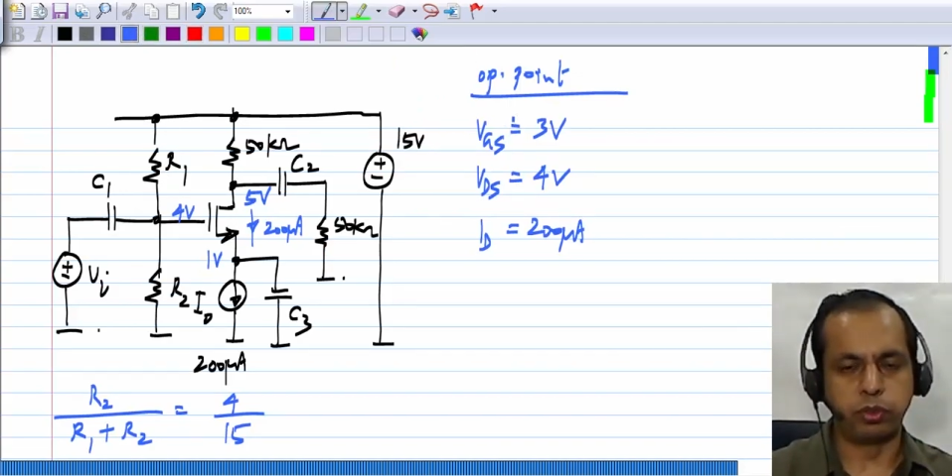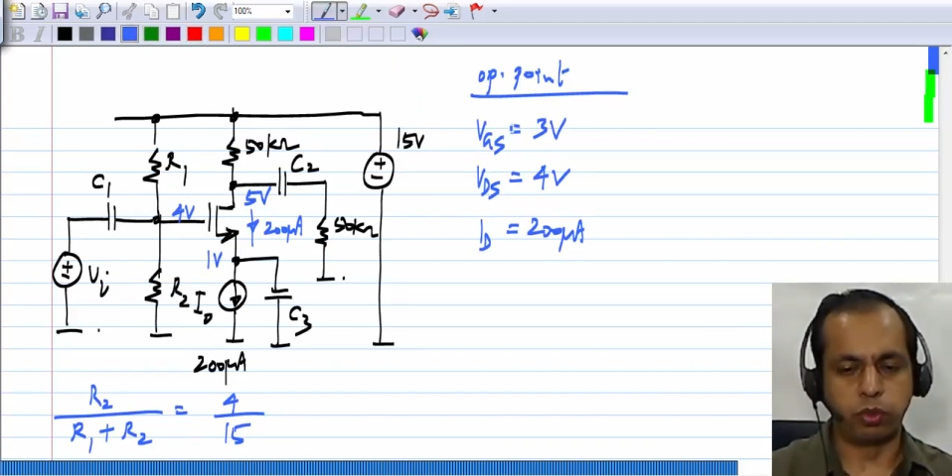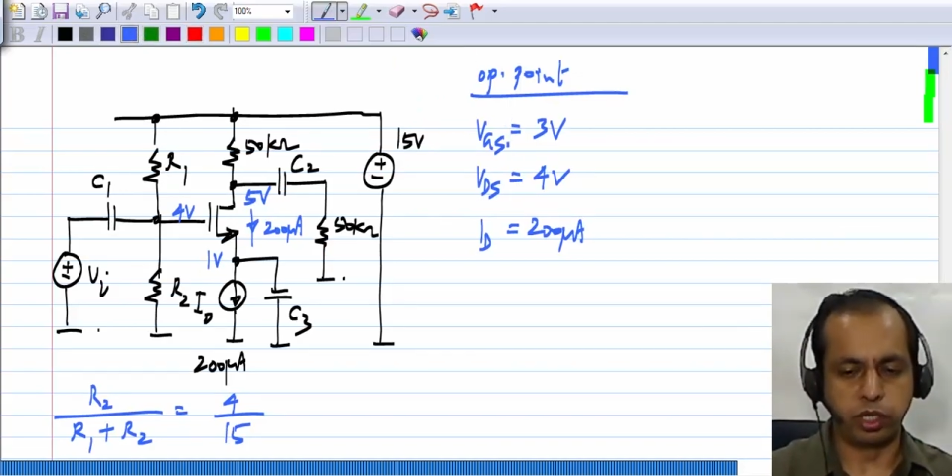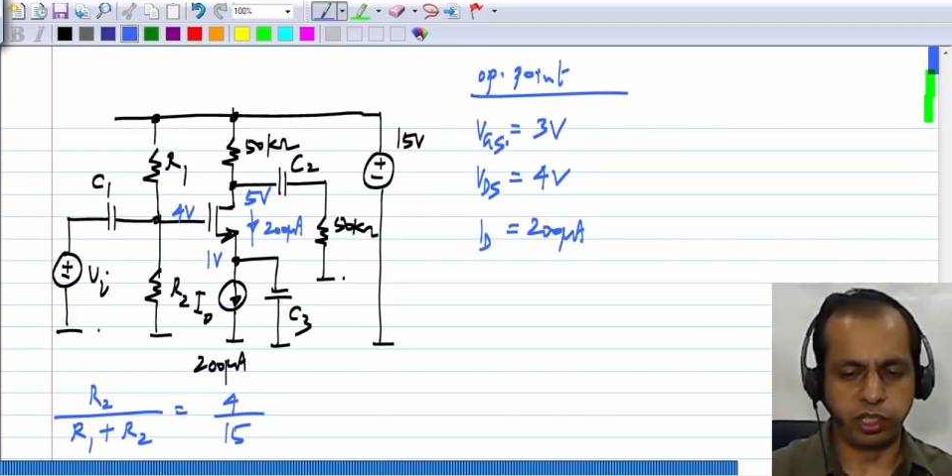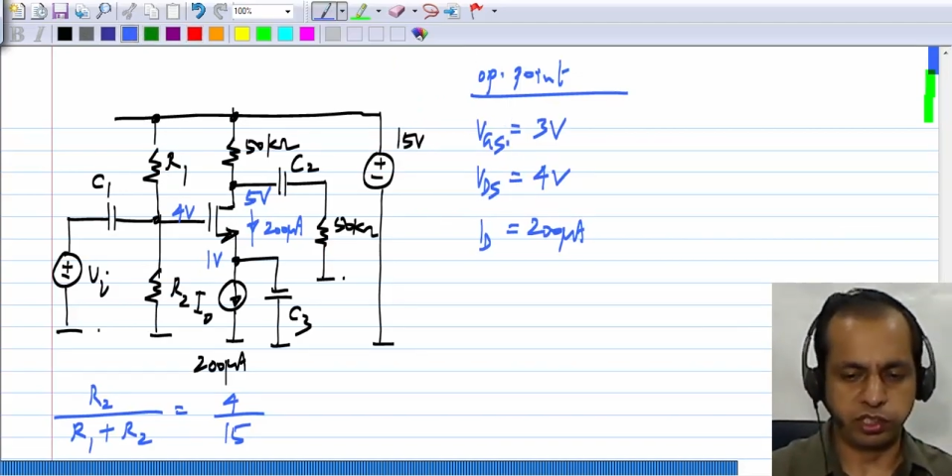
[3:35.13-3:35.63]

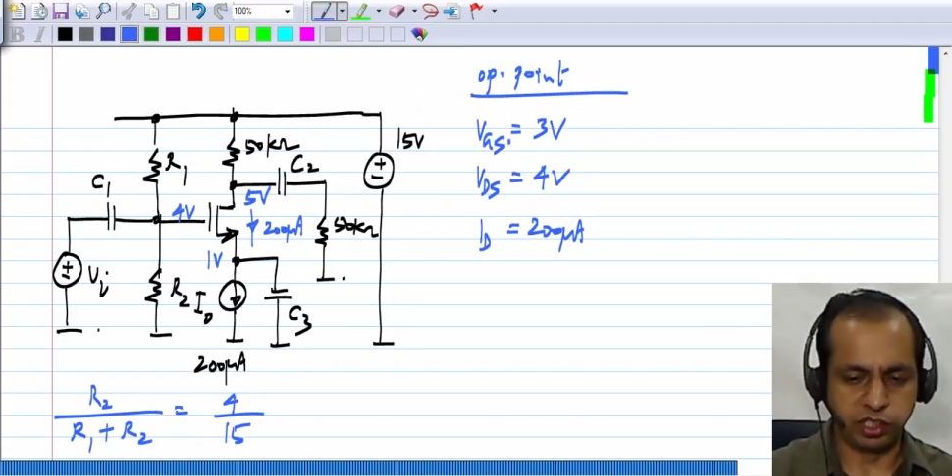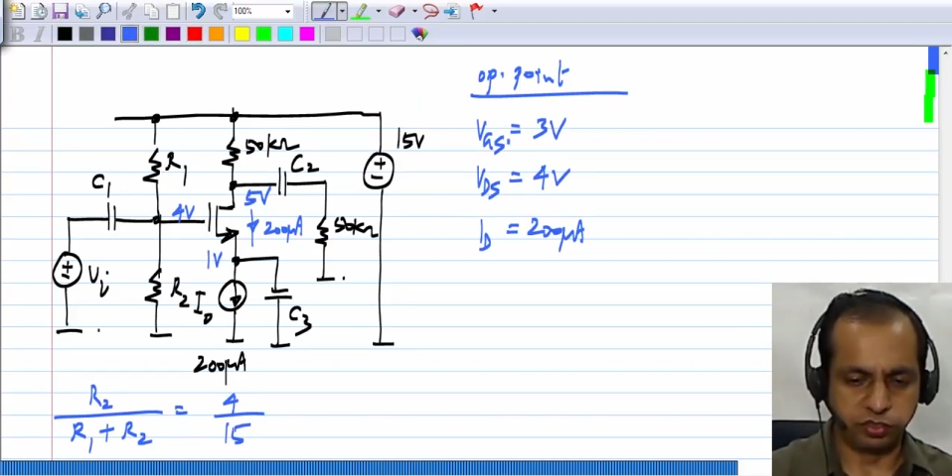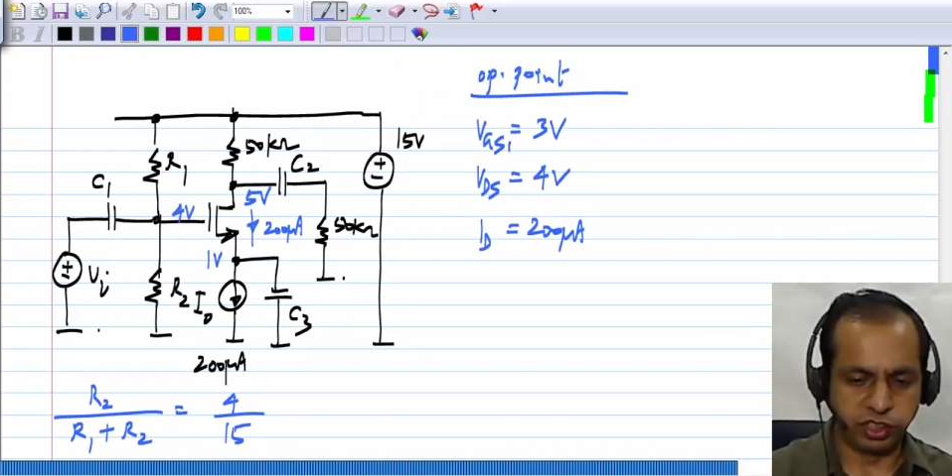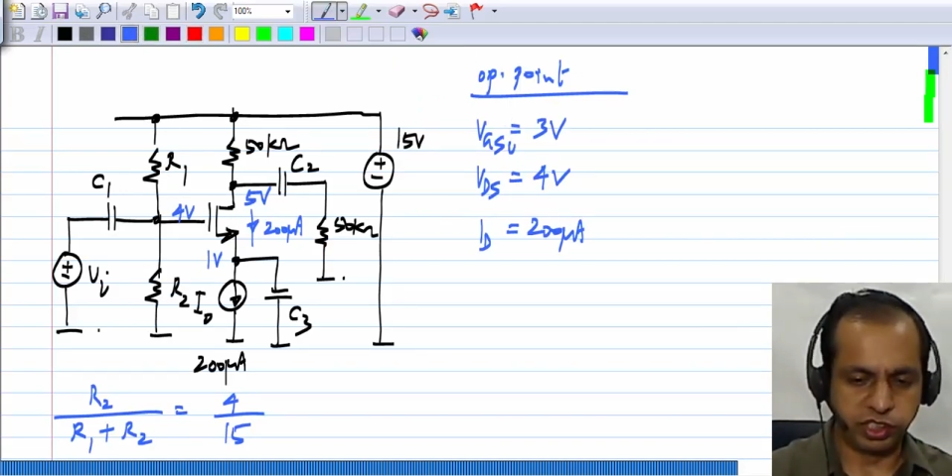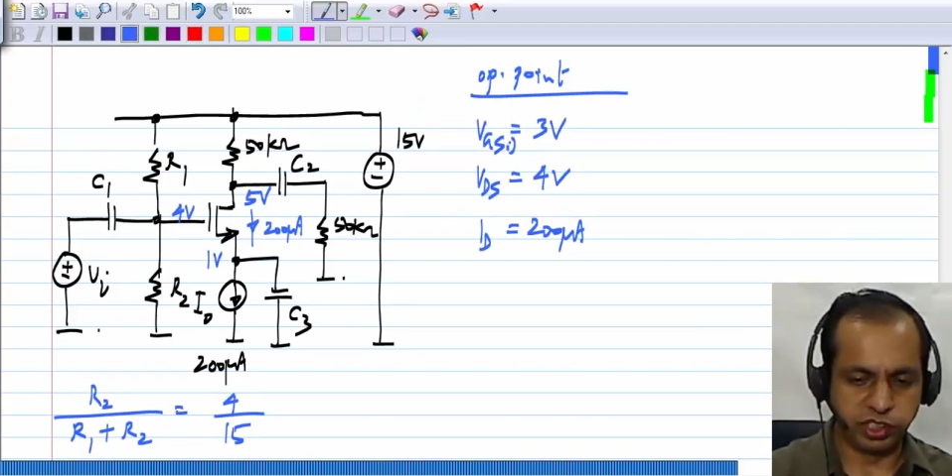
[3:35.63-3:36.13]
quantities as
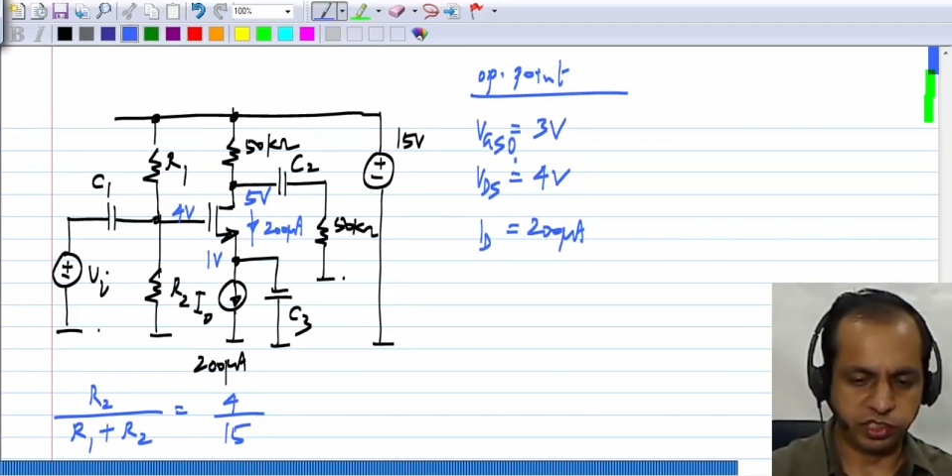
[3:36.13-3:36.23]
VGS